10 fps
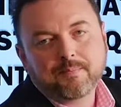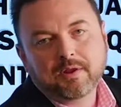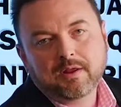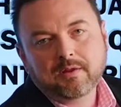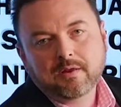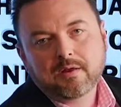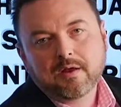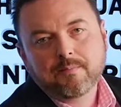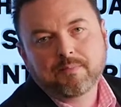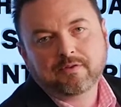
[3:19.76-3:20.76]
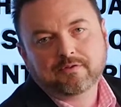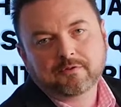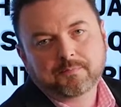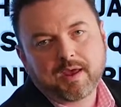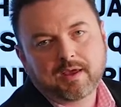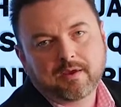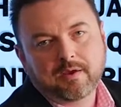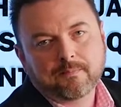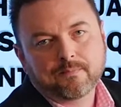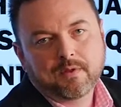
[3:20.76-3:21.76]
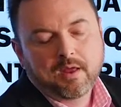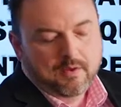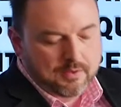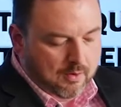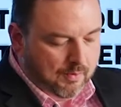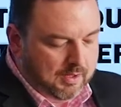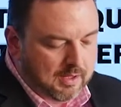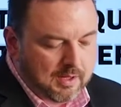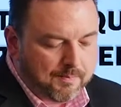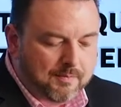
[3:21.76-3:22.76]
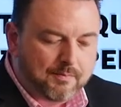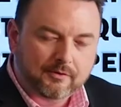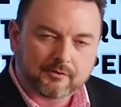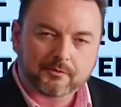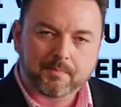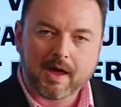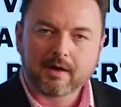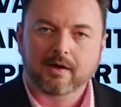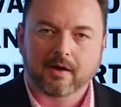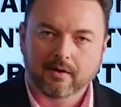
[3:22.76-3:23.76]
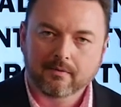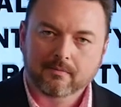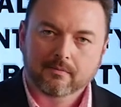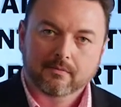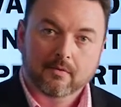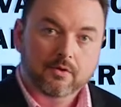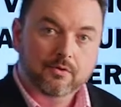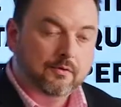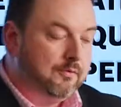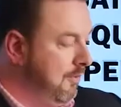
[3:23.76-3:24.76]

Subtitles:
up in business banking. Now, when you end up in business banking, not